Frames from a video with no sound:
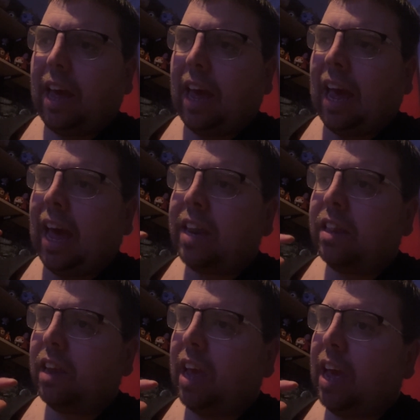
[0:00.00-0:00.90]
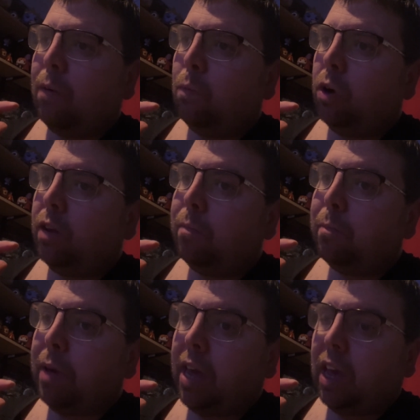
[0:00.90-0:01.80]
And it
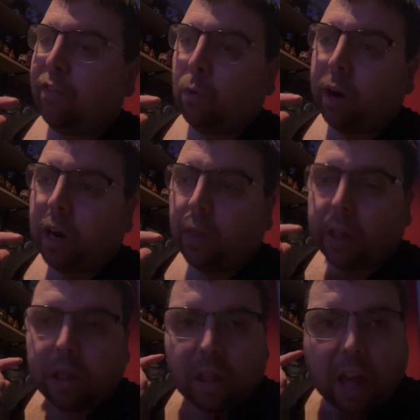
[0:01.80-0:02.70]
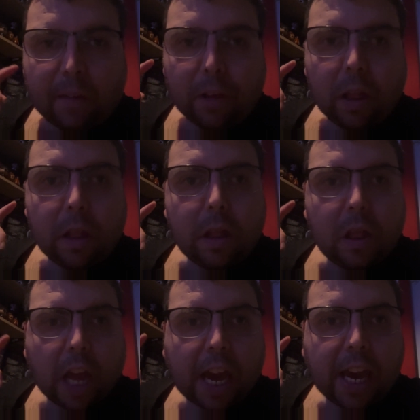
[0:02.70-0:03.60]
wouldn't be for another
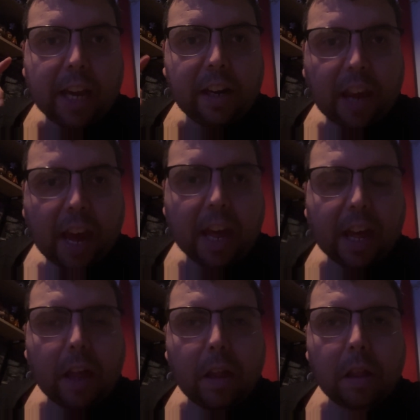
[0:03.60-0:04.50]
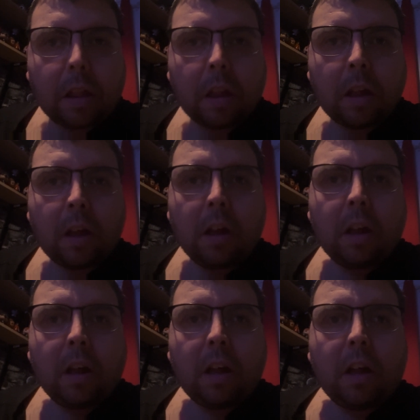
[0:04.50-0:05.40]
17 years
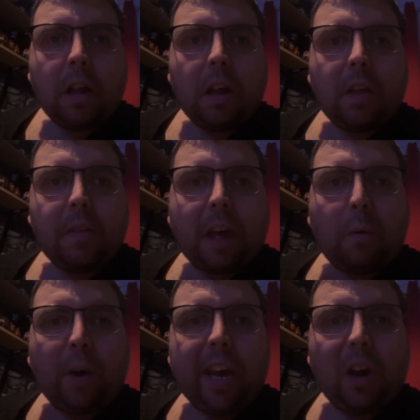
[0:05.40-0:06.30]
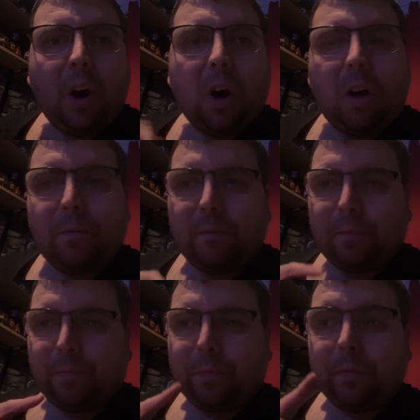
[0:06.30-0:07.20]
that we got
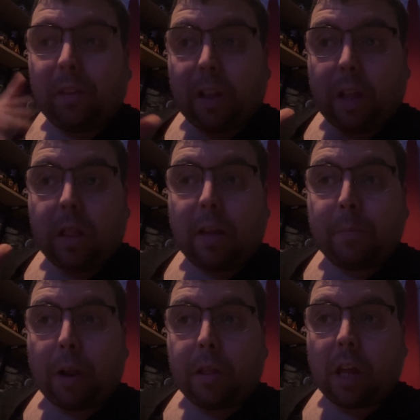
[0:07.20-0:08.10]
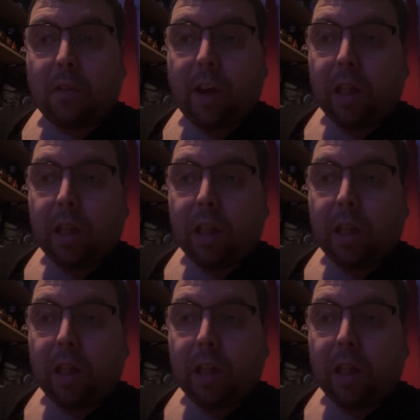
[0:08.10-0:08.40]
the Disney Plus TV